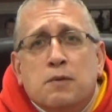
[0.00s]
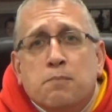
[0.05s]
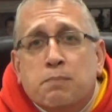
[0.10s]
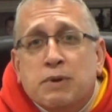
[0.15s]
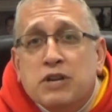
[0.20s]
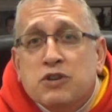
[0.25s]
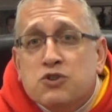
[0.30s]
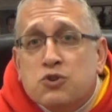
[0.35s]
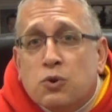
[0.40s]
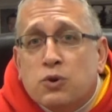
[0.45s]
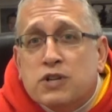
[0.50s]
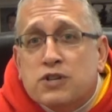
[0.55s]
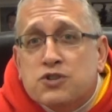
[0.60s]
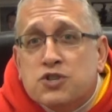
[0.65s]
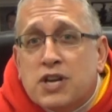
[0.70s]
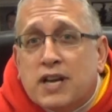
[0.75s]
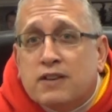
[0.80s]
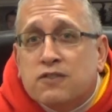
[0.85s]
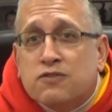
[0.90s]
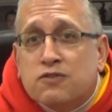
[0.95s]
Be sure to
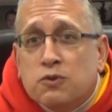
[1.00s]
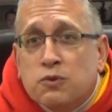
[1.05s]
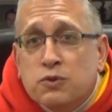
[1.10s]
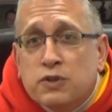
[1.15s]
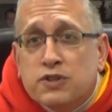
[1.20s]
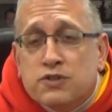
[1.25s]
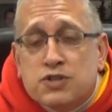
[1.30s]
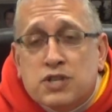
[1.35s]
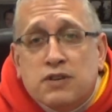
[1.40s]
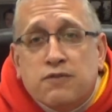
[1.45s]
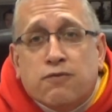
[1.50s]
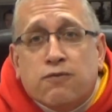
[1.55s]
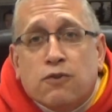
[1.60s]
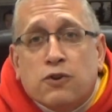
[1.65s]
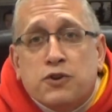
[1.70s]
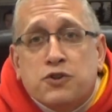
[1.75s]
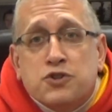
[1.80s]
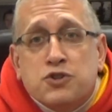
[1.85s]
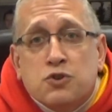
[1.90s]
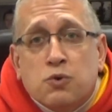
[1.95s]
check Schoology
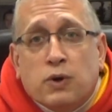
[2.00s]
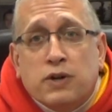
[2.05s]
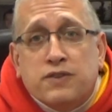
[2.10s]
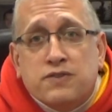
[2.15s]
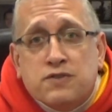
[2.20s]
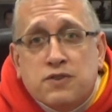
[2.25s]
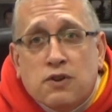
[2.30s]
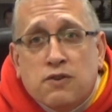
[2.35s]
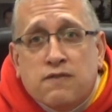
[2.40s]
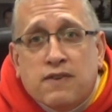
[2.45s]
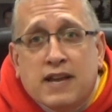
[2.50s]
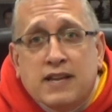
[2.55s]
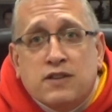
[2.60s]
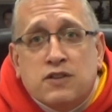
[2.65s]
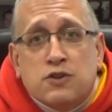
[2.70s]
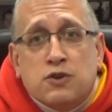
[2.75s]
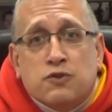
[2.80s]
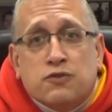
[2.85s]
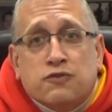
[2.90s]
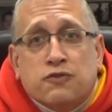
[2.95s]
for a short survey
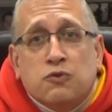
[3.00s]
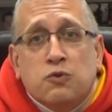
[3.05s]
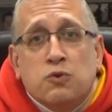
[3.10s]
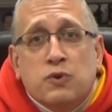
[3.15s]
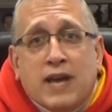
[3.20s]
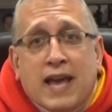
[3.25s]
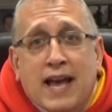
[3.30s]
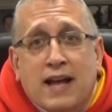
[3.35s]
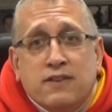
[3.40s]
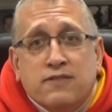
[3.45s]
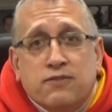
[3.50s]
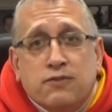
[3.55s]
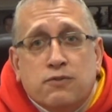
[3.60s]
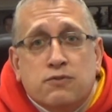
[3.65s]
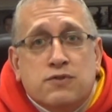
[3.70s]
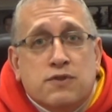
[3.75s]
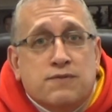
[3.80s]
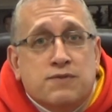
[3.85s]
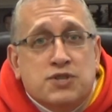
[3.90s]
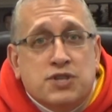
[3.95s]
that your school
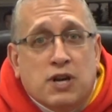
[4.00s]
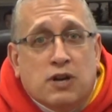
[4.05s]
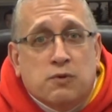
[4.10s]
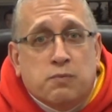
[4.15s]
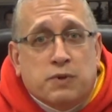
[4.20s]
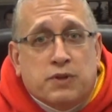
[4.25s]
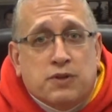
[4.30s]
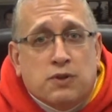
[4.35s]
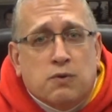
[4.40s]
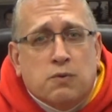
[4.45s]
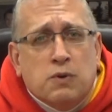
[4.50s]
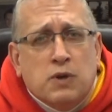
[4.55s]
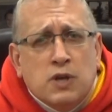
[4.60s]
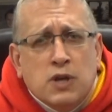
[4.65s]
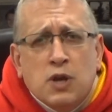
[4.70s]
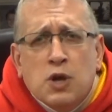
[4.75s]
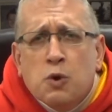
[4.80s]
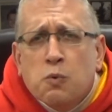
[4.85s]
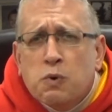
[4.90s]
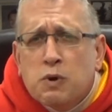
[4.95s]
counselors have shared with you.
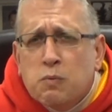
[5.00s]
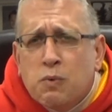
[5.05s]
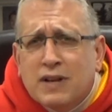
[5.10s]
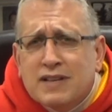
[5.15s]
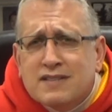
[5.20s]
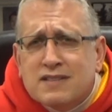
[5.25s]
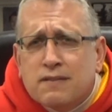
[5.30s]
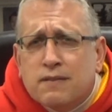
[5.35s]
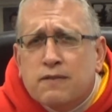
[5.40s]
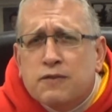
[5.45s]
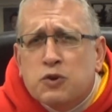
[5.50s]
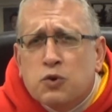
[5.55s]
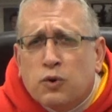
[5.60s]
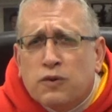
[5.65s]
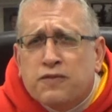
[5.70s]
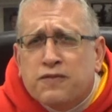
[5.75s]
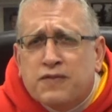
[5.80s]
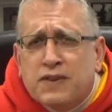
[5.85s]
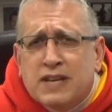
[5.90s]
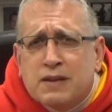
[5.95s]
We want some of your
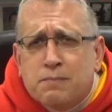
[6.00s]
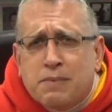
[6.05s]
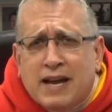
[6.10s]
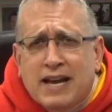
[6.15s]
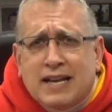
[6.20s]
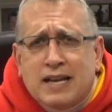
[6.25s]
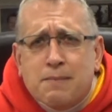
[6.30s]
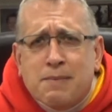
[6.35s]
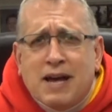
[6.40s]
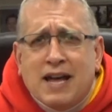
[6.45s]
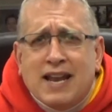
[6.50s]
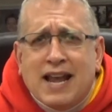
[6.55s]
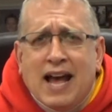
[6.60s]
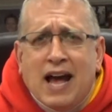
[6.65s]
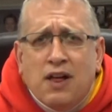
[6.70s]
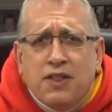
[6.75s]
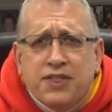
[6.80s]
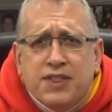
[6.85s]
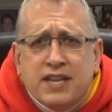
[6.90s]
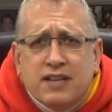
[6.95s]
feedback about
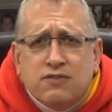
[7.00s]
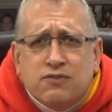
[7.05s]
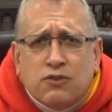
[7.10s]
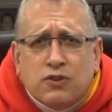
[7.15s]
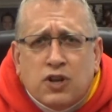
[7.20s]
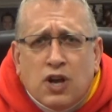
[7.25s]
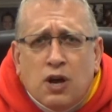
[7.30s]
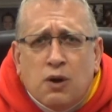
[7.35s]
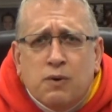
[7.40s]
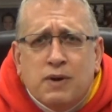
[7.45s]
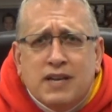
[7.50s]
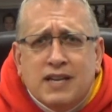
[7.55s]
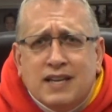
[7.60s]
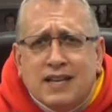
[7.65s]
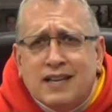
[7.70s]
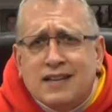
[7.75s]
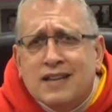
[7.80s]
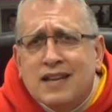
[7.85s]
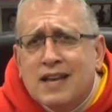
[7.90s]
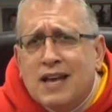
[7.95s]
how things are
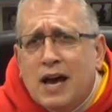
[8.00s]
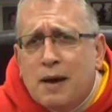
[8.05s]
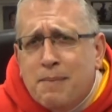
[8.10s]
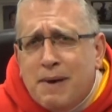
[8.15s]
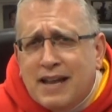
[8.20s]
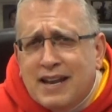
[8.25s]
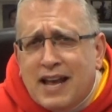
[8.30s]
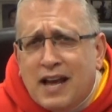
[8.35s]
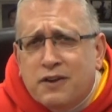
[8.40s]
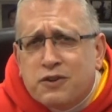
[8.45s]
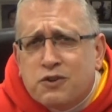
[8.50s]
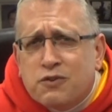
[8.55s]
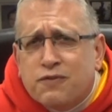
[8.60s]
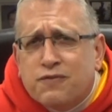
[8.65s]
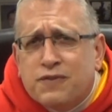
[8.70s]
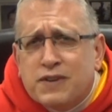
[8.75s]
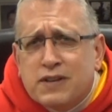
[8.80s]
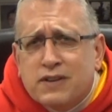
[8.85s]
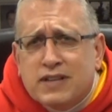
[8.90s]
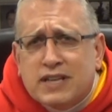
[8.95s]
going and about how you're
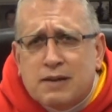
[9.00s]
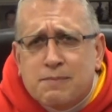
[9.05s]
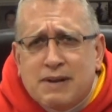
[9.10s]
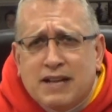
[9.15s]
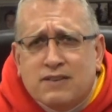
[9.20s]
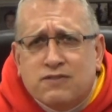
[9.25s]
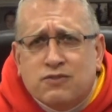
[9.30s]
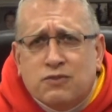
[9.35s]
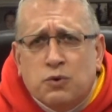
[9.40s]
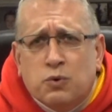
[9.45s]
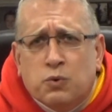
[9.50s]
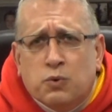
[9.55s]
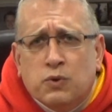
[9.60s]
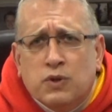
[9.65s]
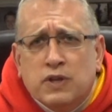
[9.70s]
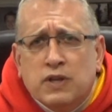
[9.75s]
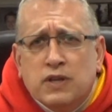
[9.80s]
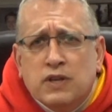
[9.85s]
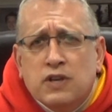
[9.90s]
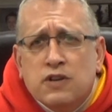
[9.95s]
feeling about school.
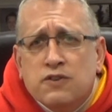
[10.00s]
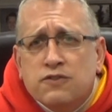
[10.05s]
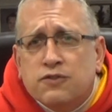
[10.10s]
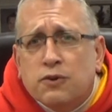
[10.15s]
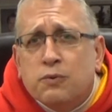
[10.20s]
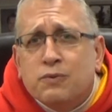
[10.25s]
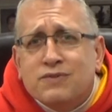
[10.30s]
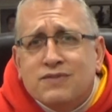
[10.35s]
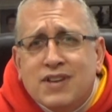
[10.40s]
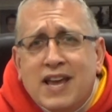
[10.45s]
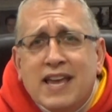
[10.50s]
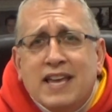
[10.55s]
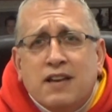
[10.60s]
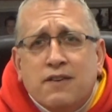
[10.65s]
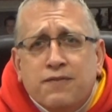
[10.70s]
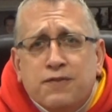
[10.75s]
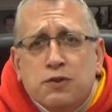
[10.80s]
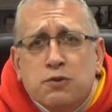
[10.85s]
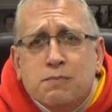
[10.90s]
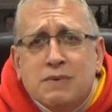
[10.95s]
So take
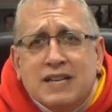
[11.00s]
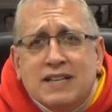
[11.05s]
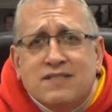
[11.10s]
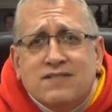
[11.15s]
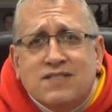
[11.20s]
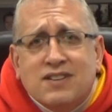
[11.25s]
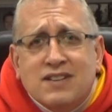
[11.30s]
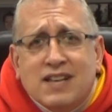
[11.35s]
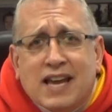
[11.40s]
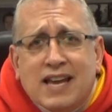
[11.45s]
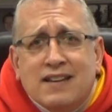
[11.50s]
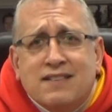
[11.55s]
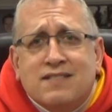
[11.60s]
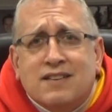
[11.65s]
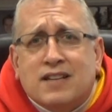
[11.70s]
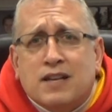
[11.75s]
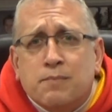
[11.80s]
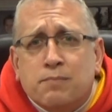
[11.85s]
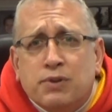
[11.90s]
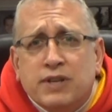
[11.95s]
a few minutes today
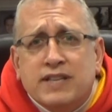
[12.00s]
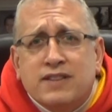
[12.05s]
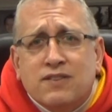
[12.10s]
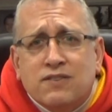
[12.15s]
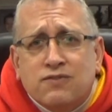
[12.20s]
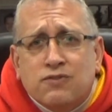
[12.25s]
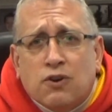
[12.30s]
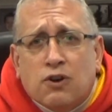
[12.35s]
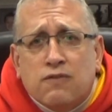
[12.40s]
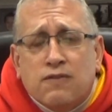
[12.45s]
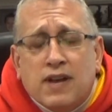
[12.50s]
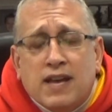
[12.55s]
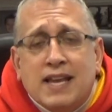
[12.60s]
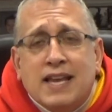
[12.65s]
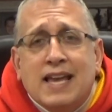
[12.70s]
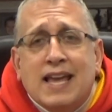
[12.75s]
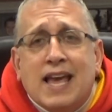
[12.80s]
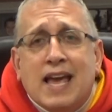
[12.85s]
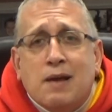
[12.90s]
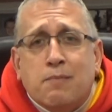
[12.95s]
to complete the
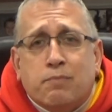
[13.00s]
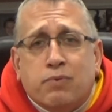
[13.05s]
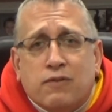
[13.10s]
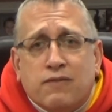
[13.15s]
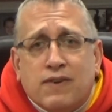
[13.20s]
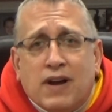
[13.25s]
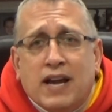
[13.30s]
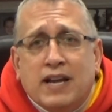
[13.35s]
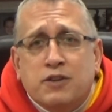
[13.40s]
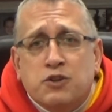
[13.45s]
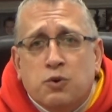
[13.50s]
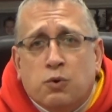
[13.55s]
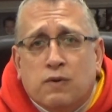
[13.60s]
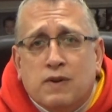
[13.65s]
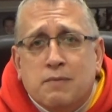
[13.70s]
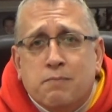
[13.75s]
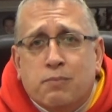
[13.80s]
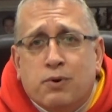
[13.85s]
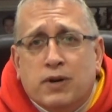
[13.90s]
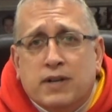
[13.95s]
survey and provide your
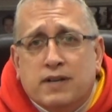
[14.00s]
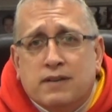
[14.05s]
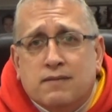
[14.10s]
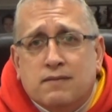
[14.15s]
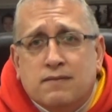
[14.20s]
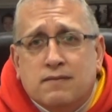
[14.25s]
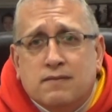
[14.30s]
input.